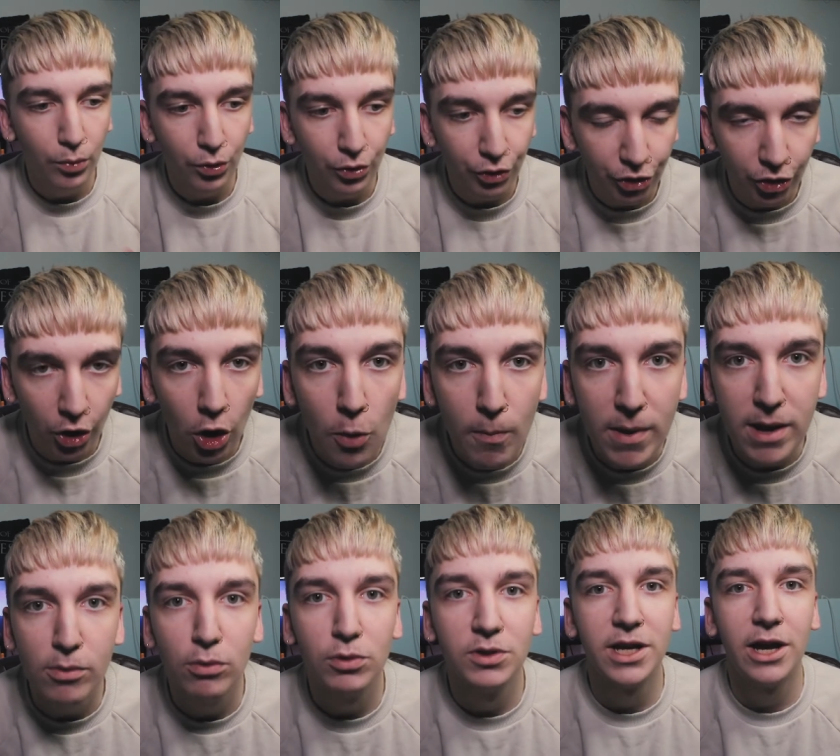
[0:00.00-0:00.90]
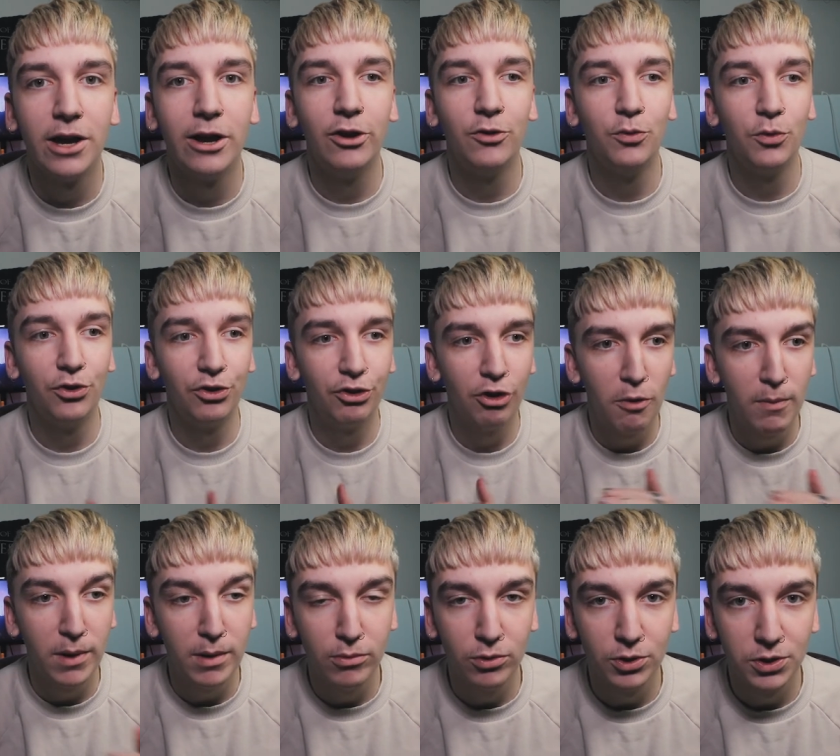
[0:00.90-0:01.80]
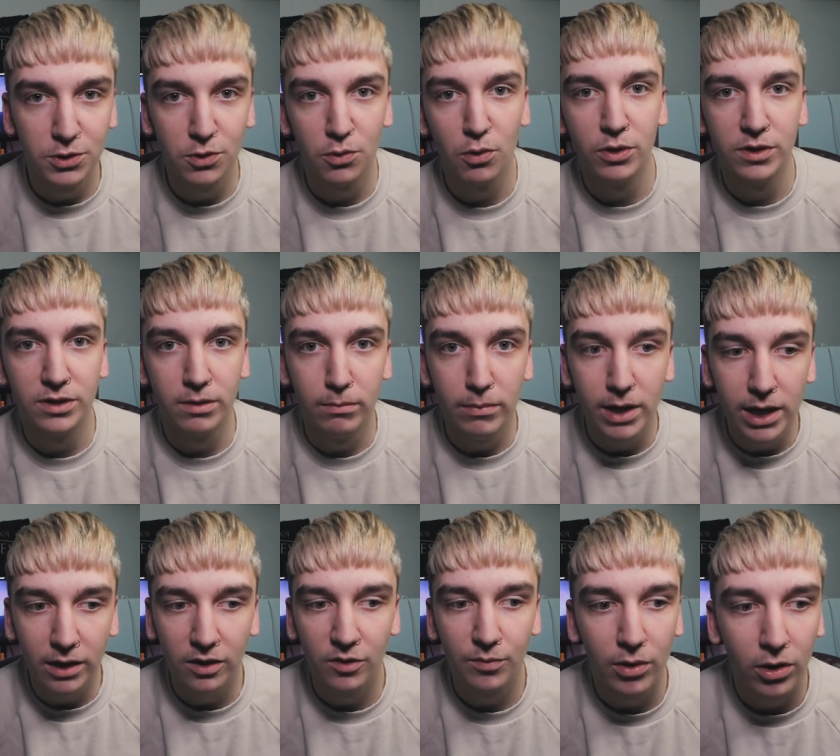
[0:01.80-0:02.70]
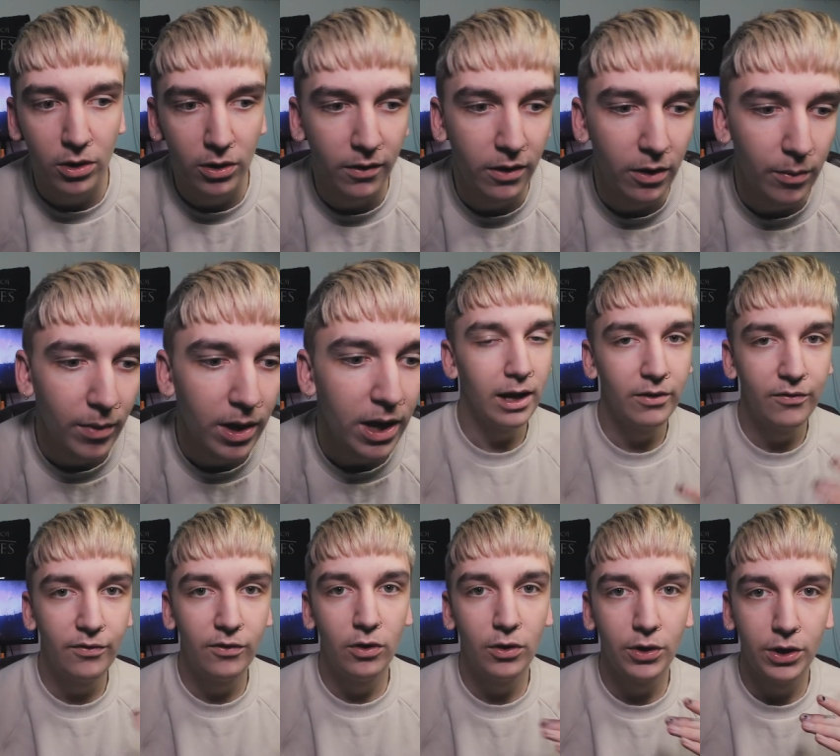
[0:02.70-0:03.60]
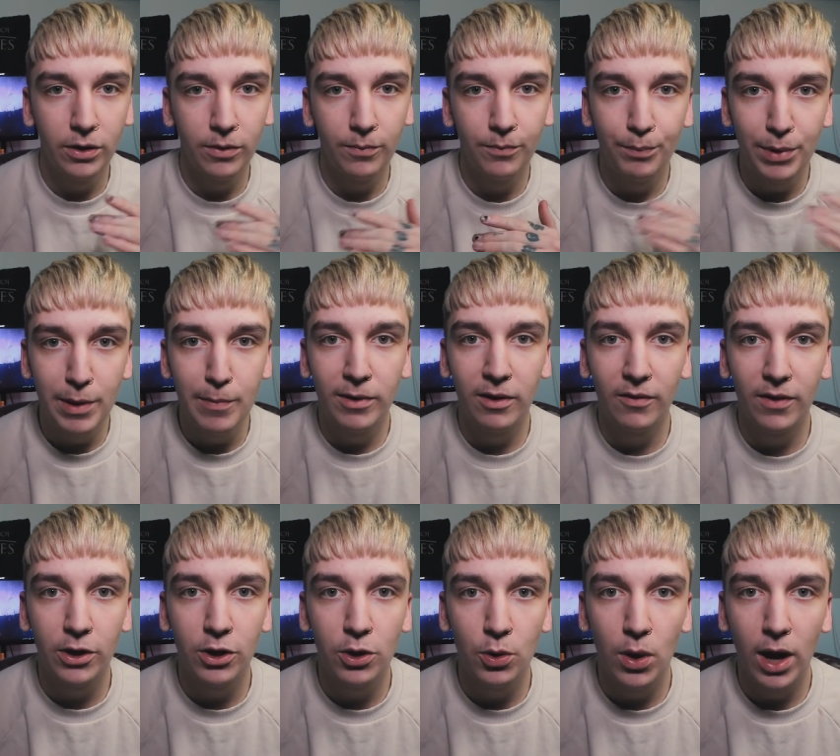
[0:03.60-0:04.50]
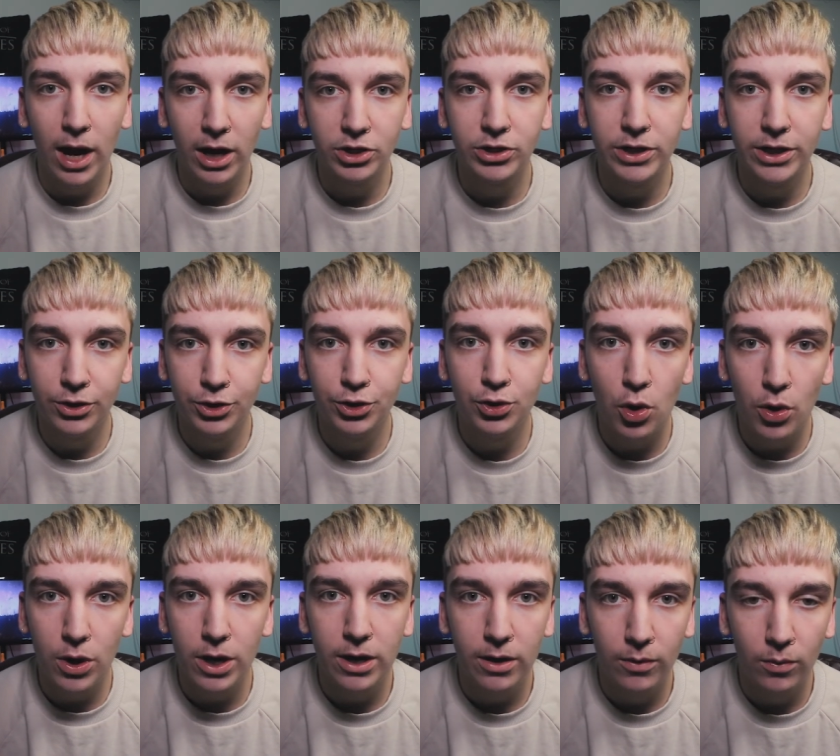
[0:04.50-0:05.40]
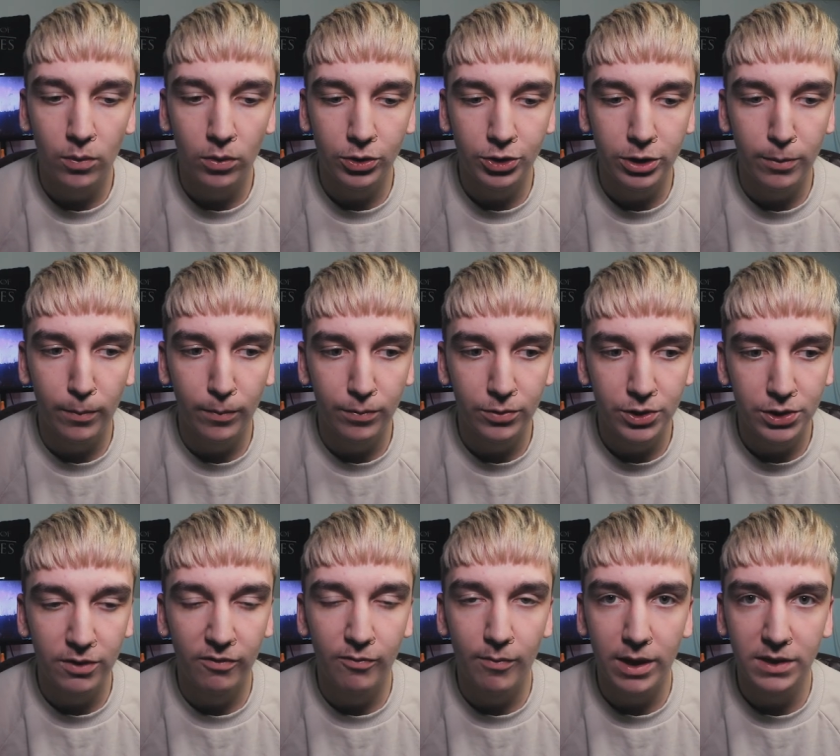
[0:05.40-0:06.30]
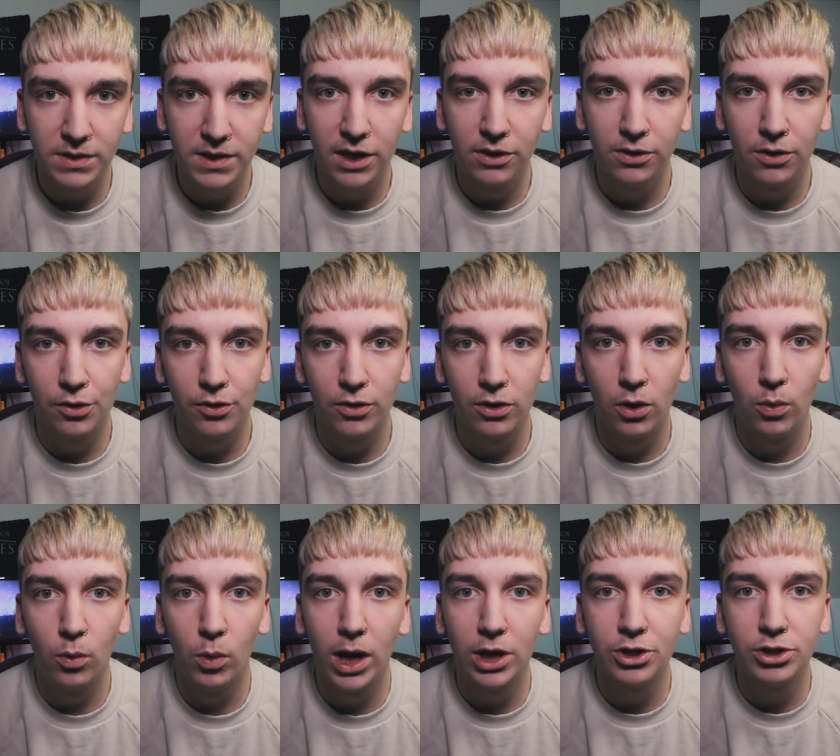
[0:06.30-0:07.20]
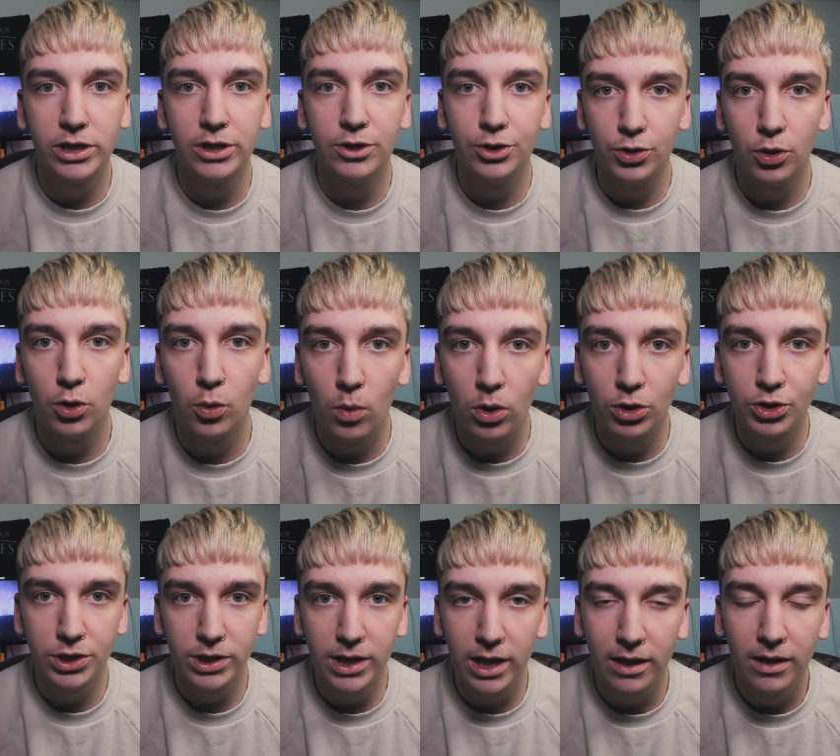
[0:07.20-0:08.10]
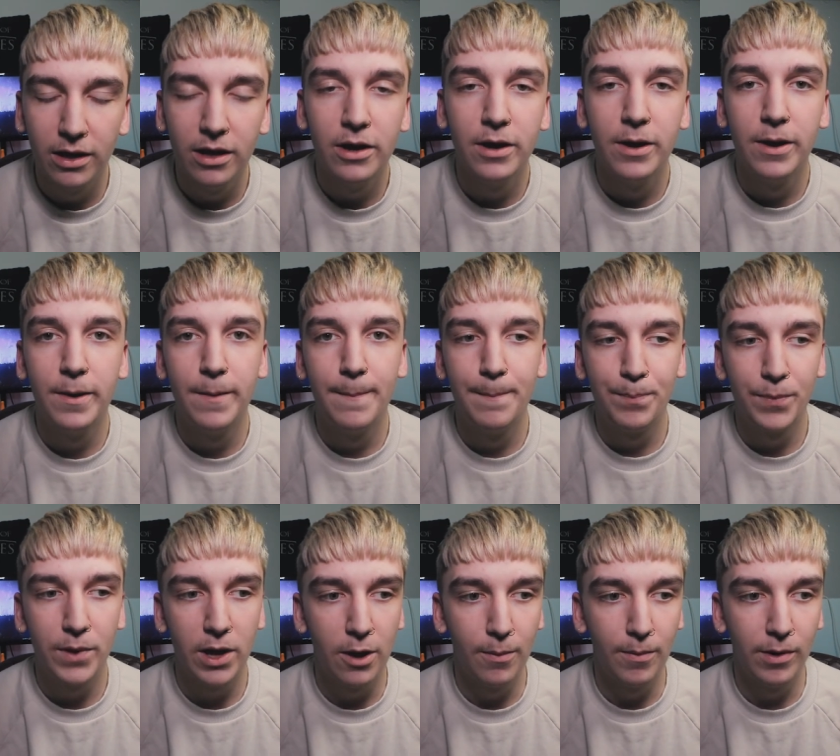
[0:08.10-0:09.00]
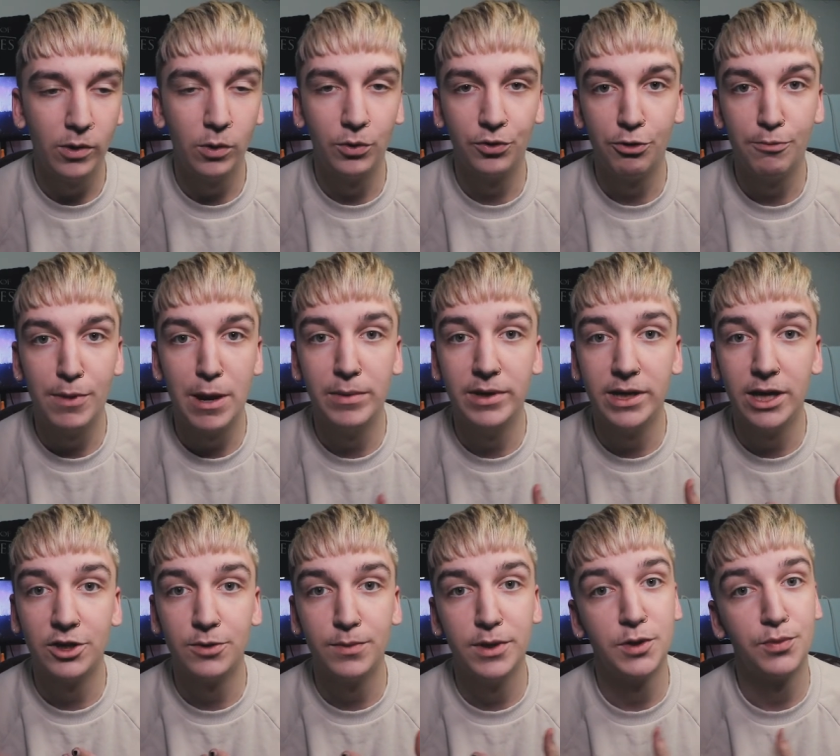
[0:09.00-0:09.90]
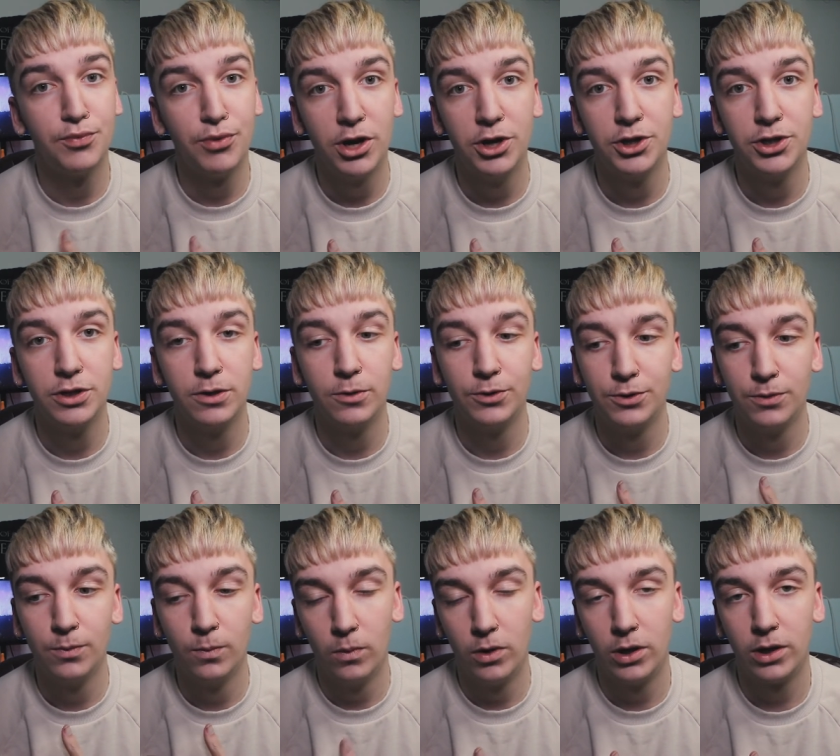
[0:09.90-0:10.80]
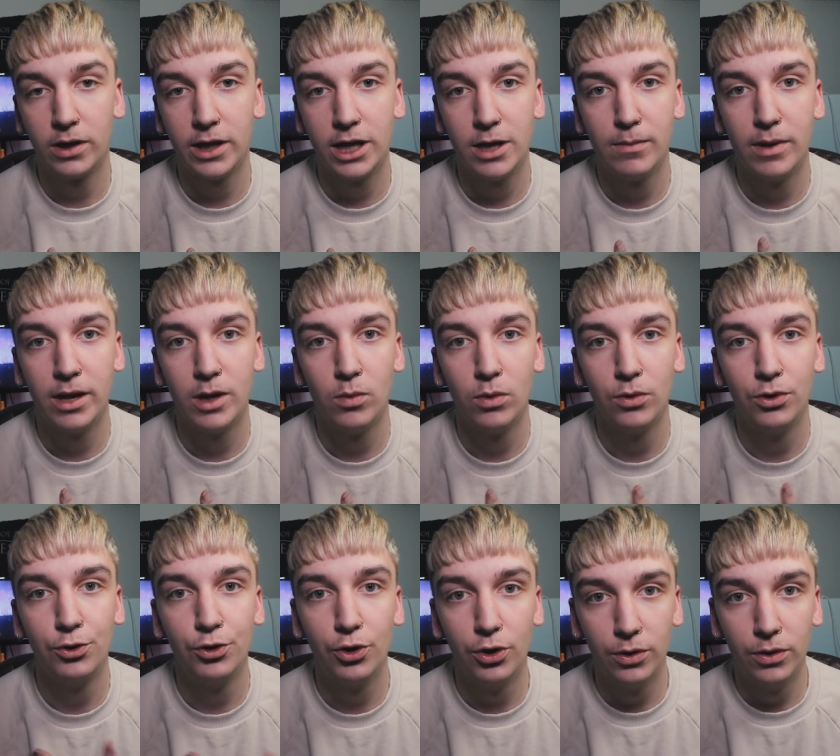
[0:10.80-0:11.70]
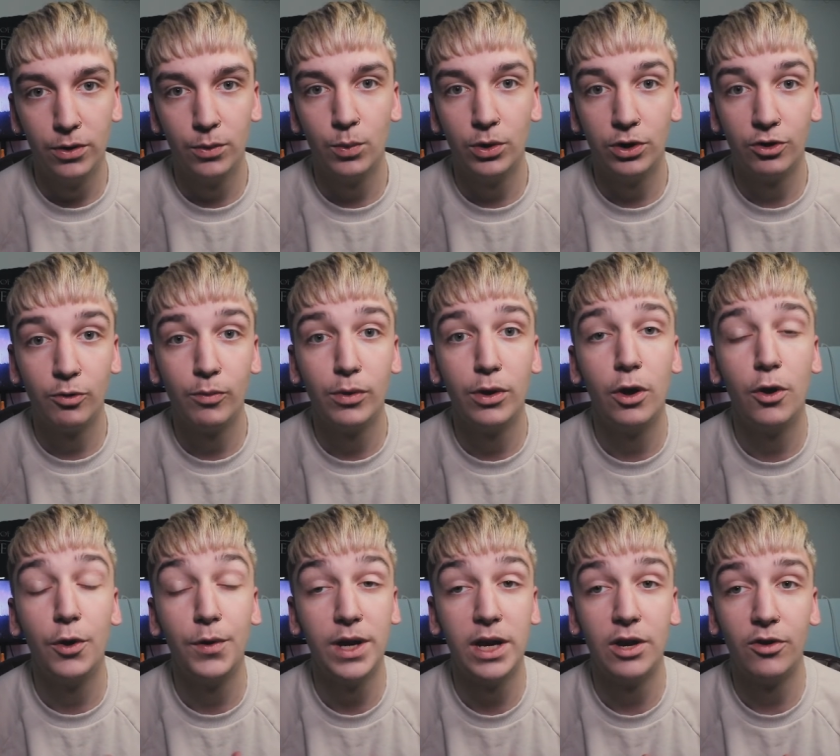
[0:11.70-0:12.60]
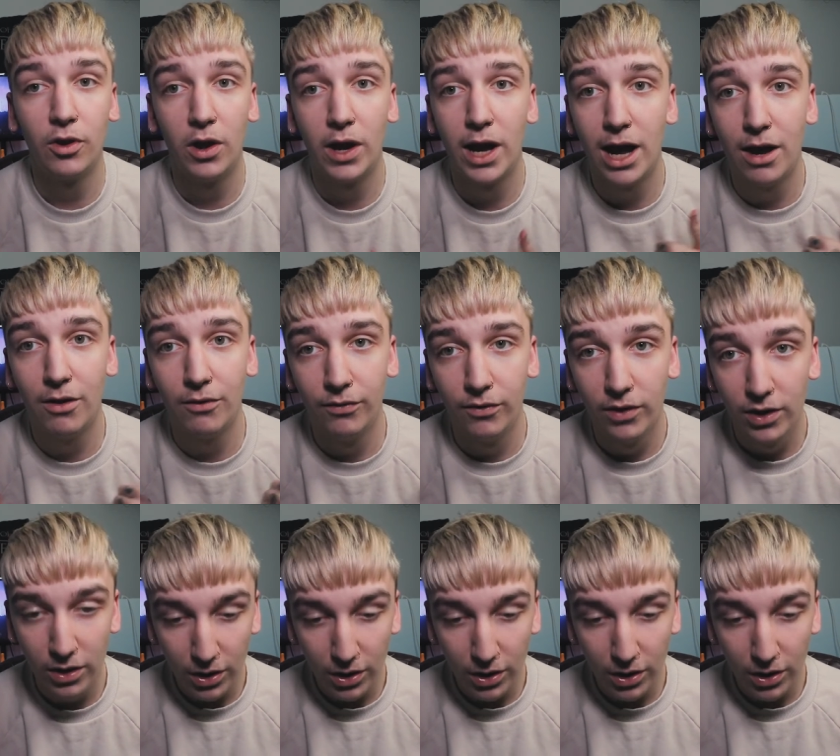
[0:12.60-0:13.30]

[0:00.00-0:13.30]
so many more tattoos with so many more stories and meanings behind them. And I feel like people out there who actually enjoy watching stuff about tattoos not will actually enjoy watching that. Um, and also maybe get some inspiration on some work that you may want done with some of the ideas I have